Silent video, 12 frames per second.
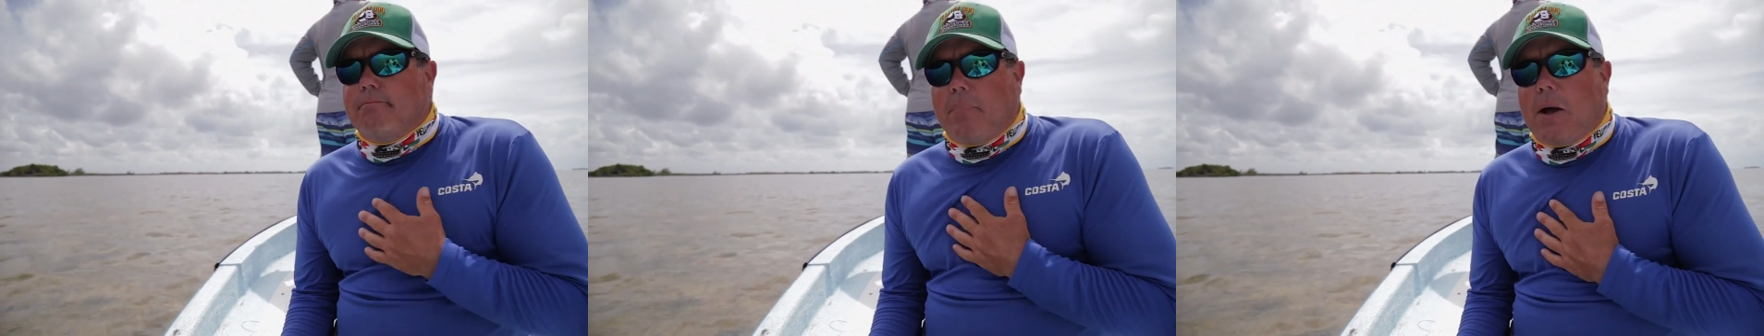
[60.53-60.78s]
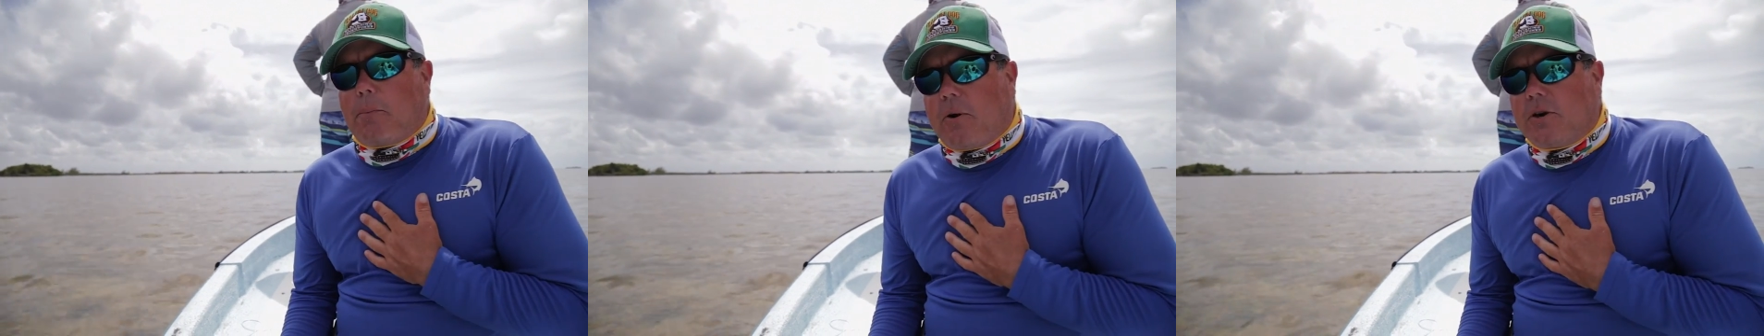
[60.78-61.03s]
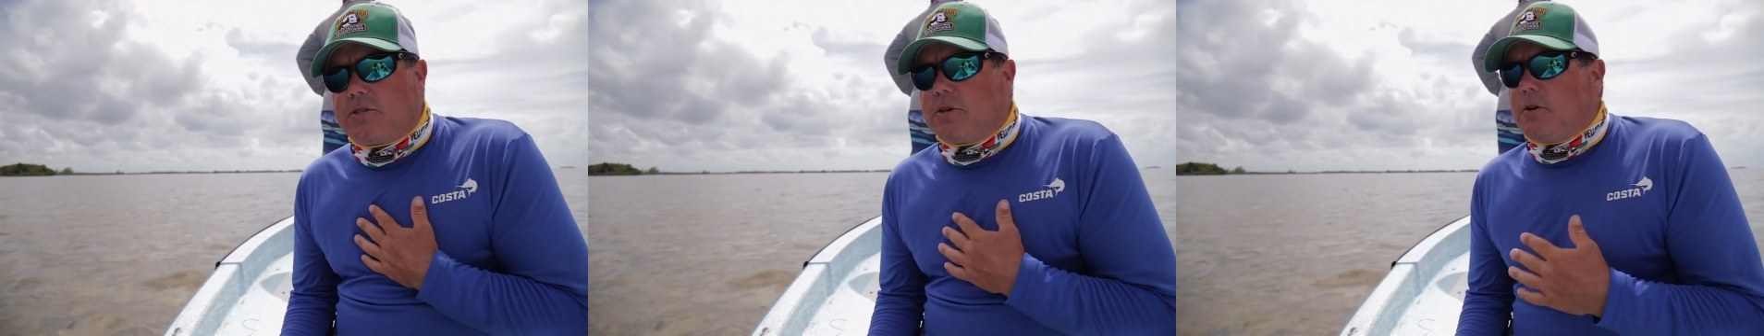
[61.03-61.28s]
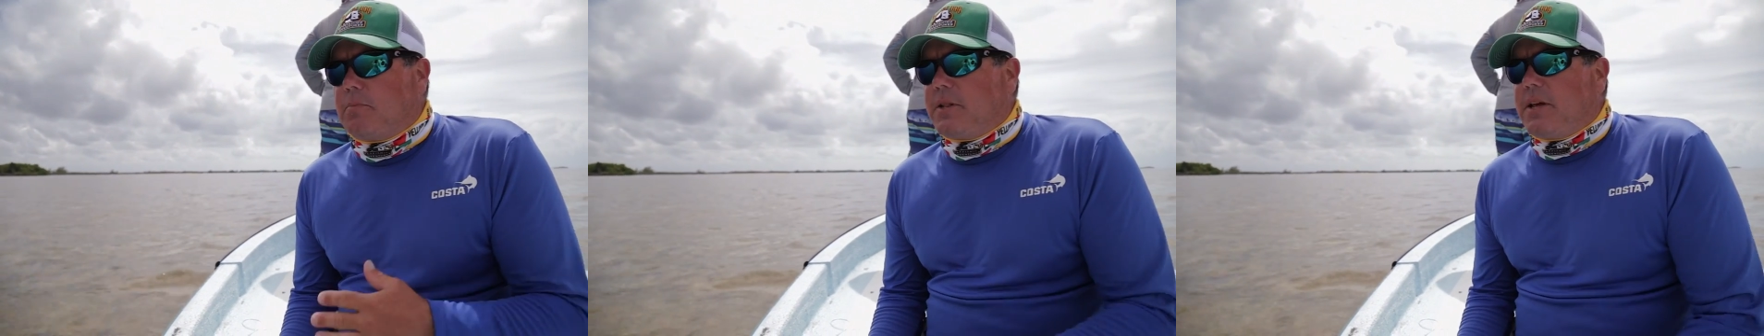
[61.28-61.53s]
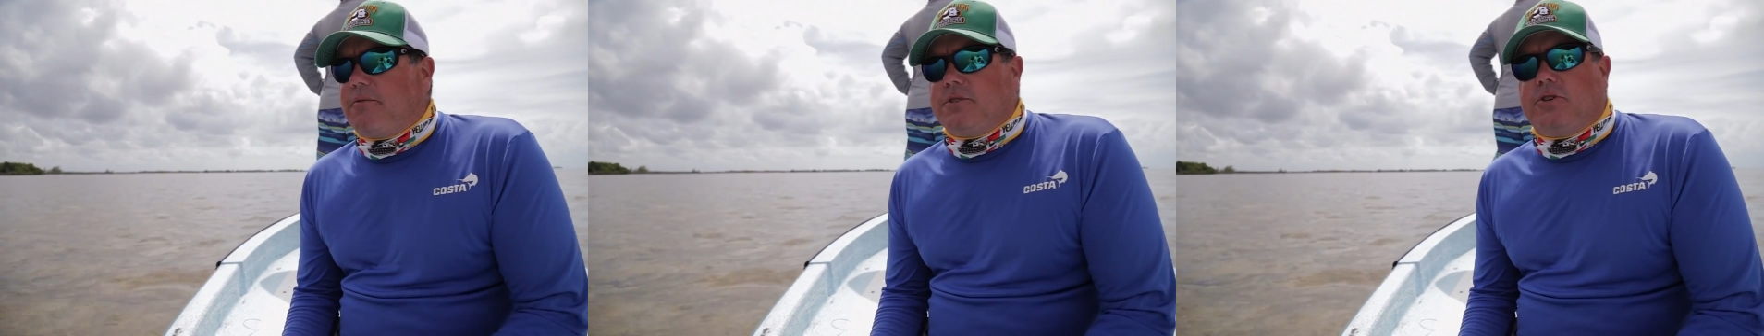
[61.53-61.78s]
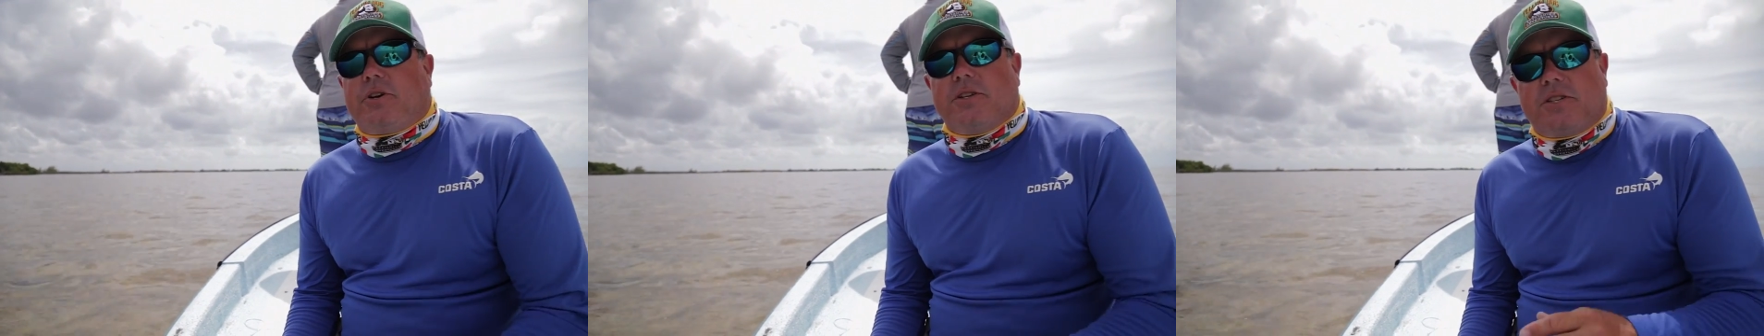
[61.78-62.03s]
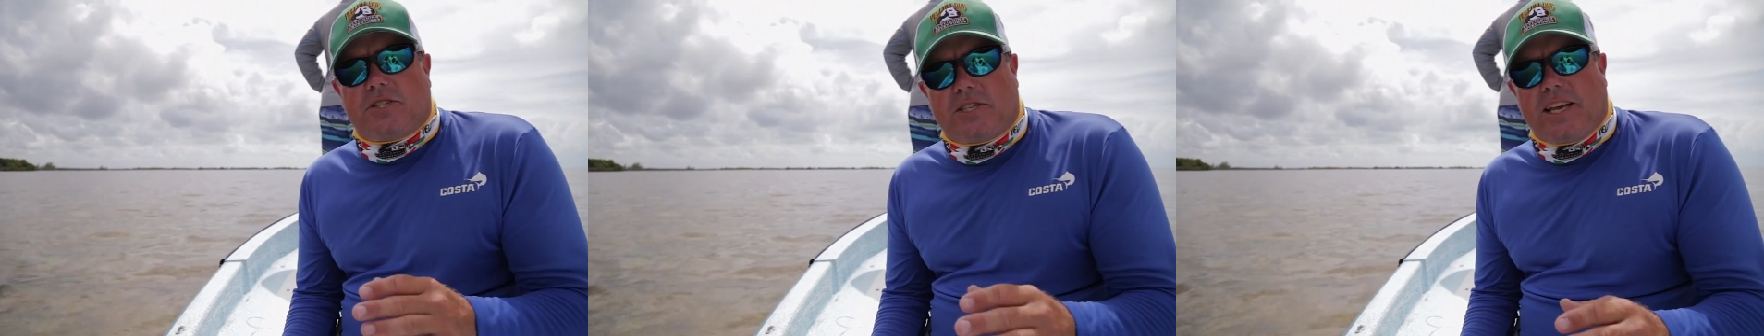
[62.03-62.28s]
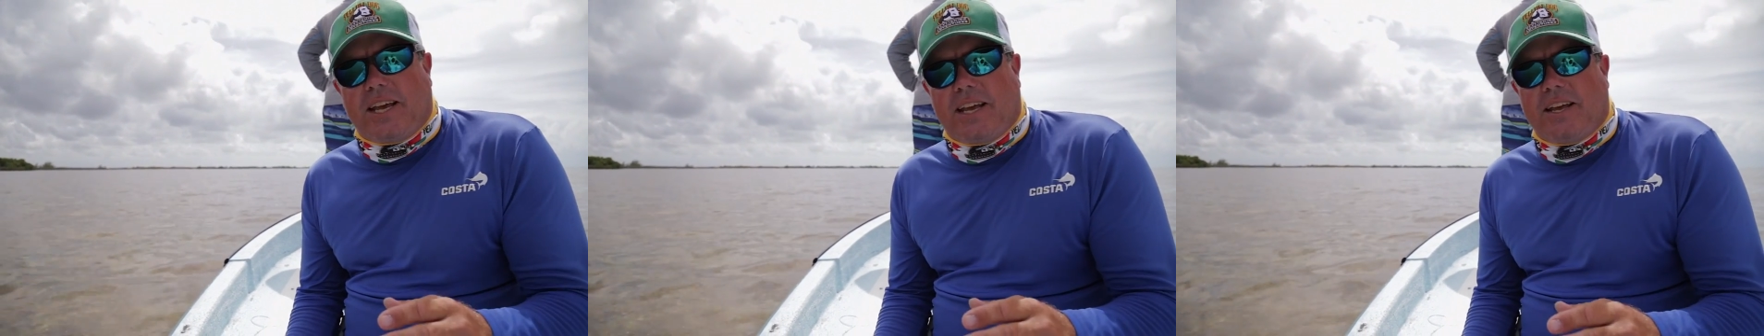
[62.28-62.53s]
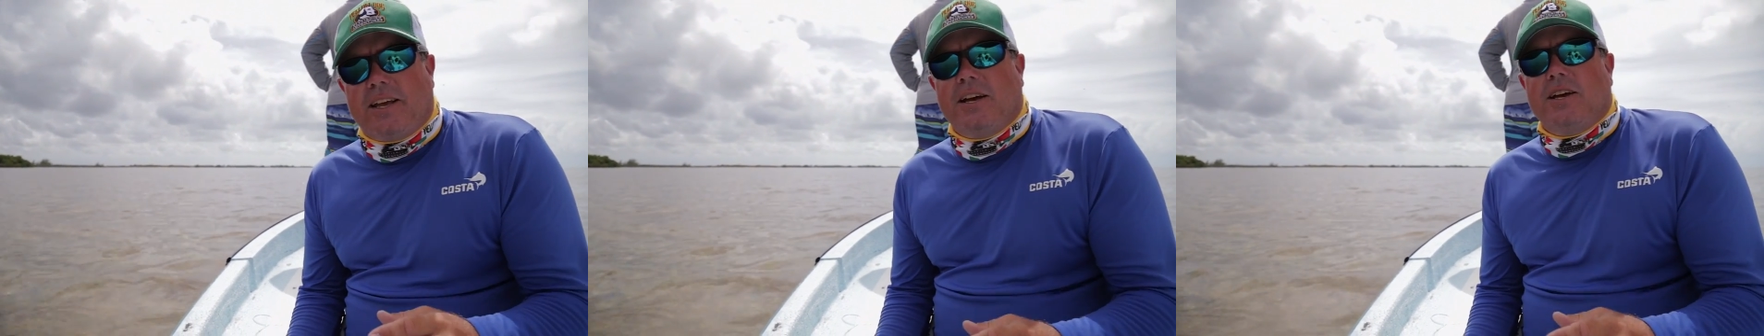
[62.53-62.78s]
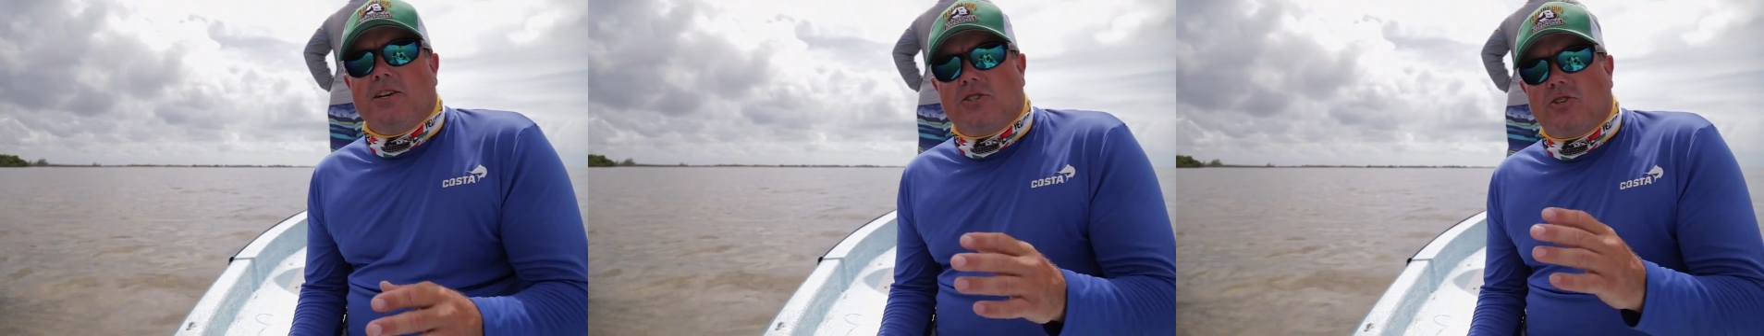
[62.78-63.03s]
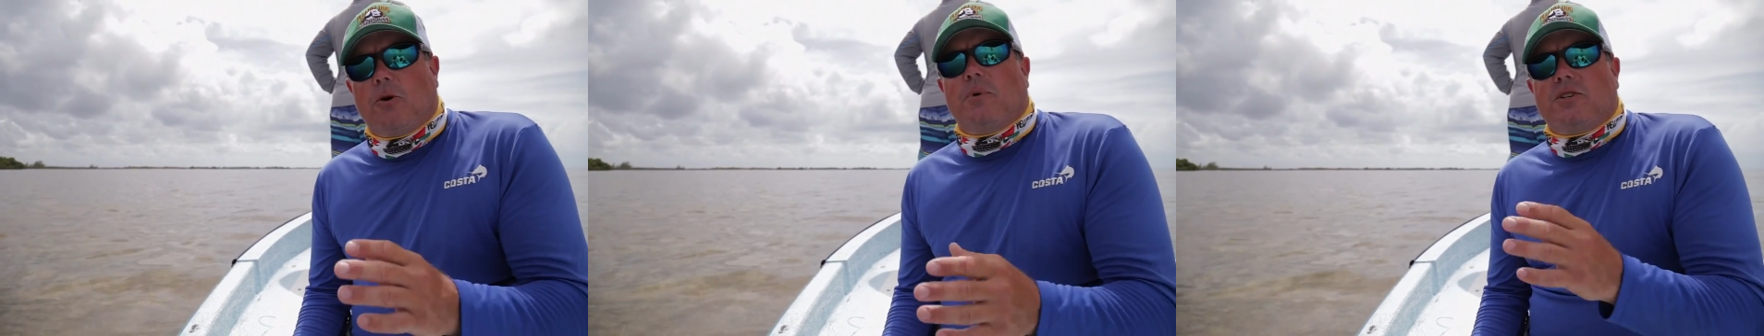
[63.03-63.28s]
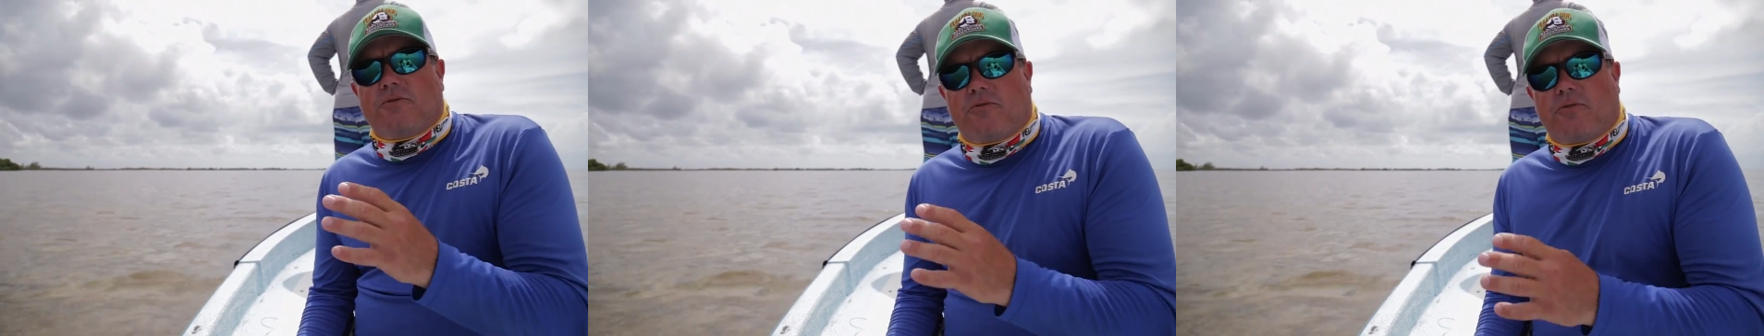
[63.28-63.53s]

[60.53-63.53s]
My personal belief is you can see so much